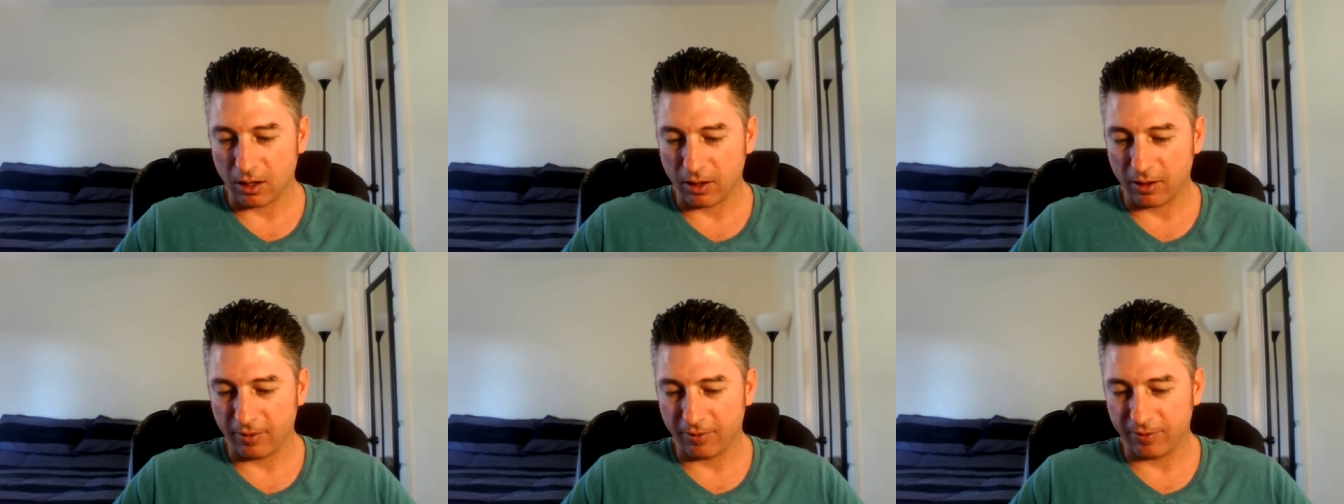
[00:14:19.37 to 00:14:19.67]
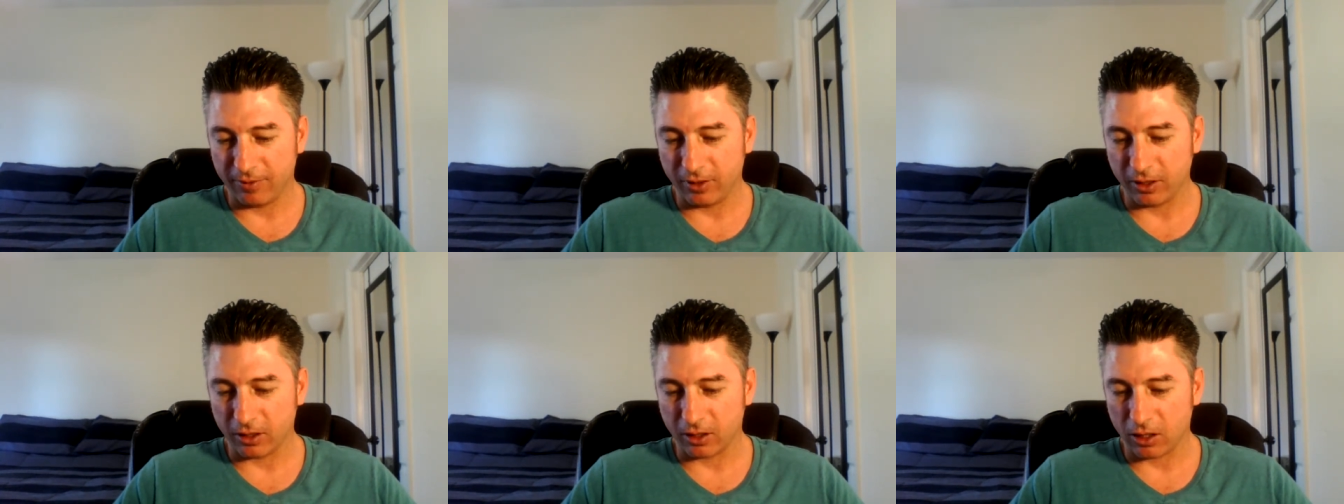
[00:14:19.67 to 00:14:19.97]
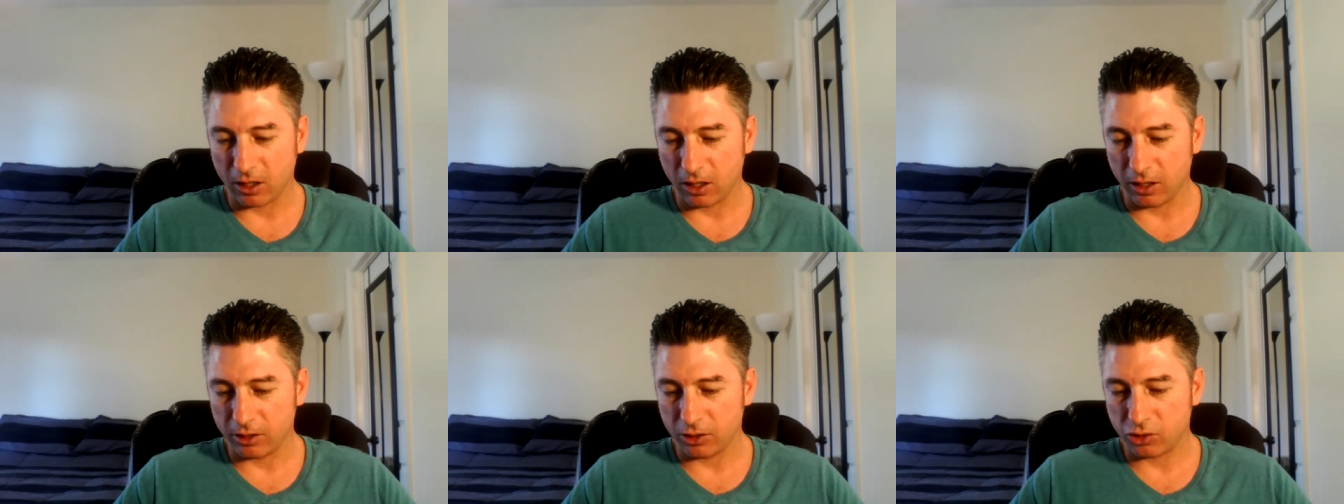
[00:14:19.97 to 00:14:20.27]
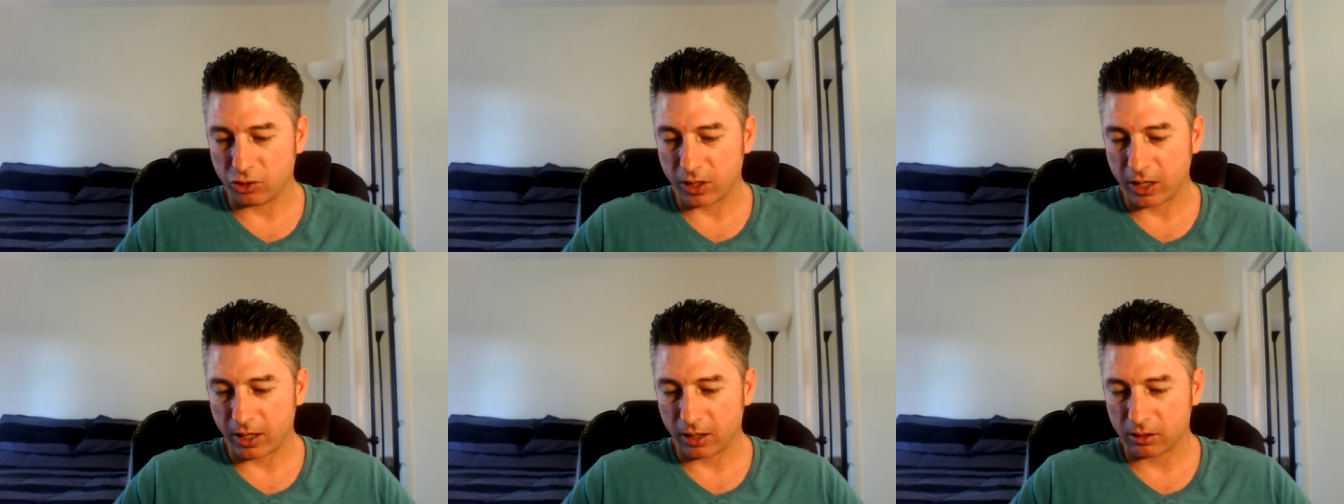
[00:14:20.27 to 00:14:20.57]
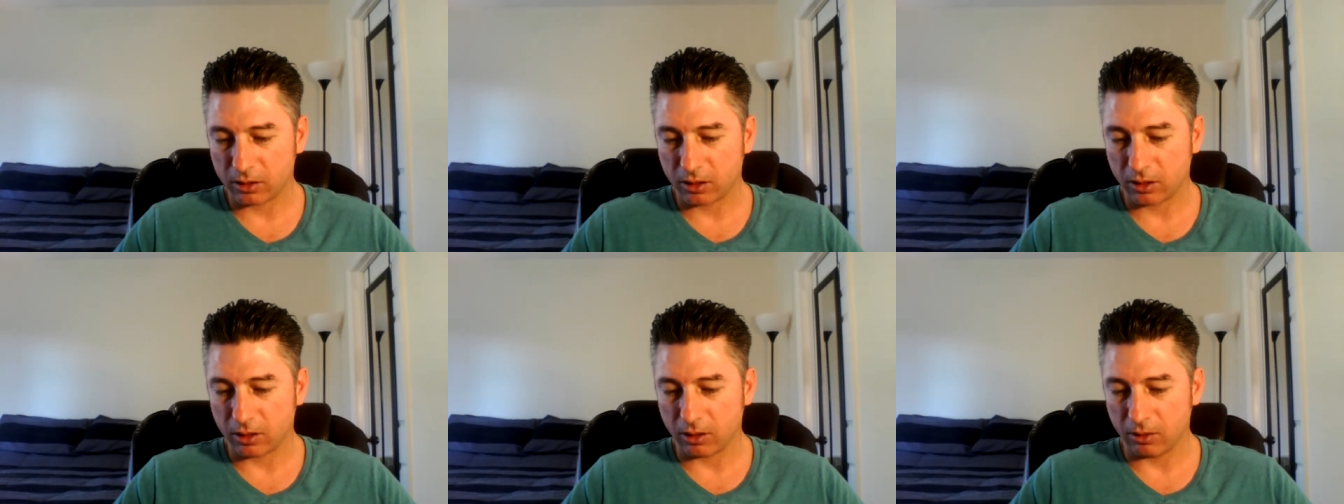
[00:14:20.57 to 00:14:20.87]
of the
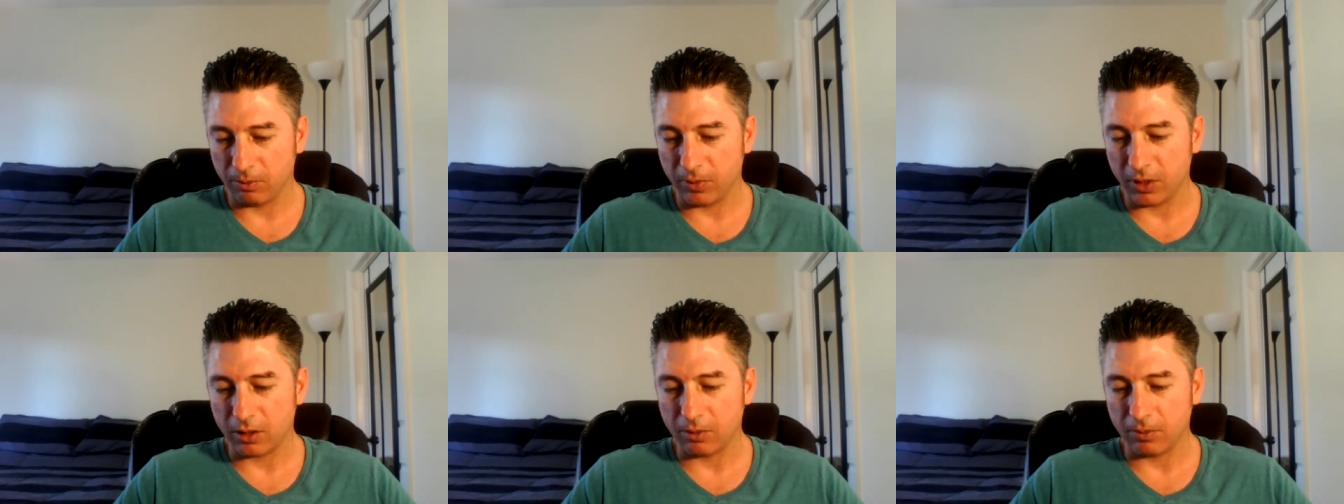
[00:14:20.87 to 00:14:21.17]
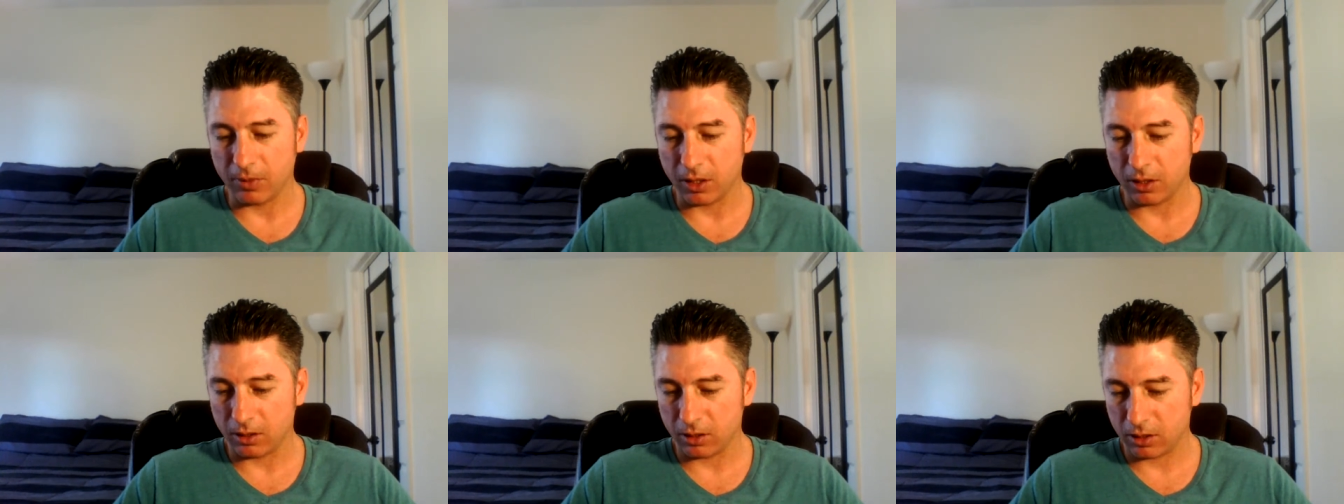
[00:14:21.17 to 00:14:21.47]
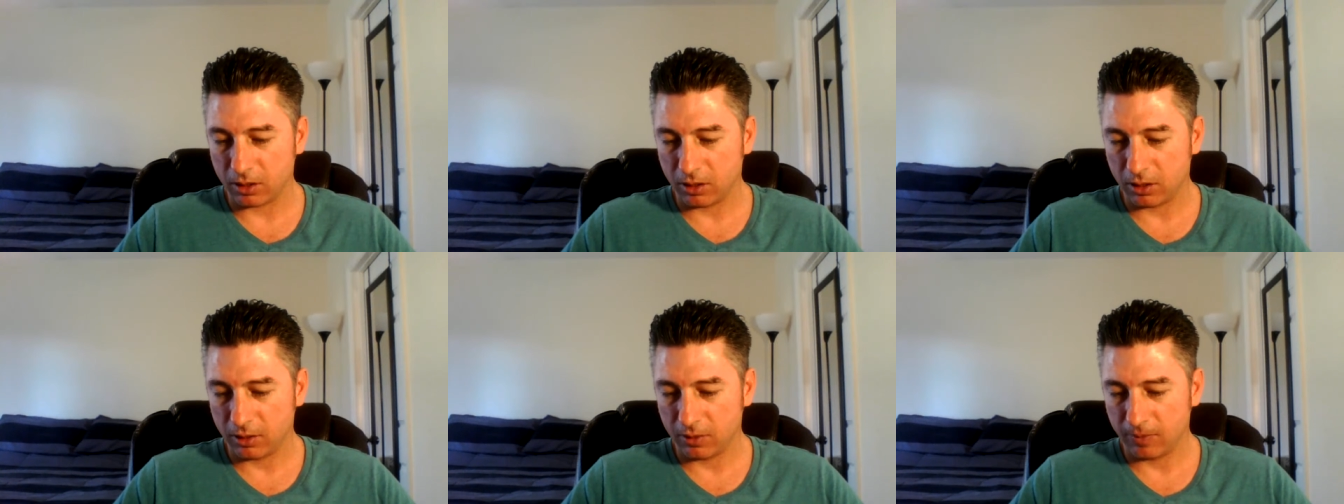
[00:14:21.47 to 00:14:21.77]
contract commitment.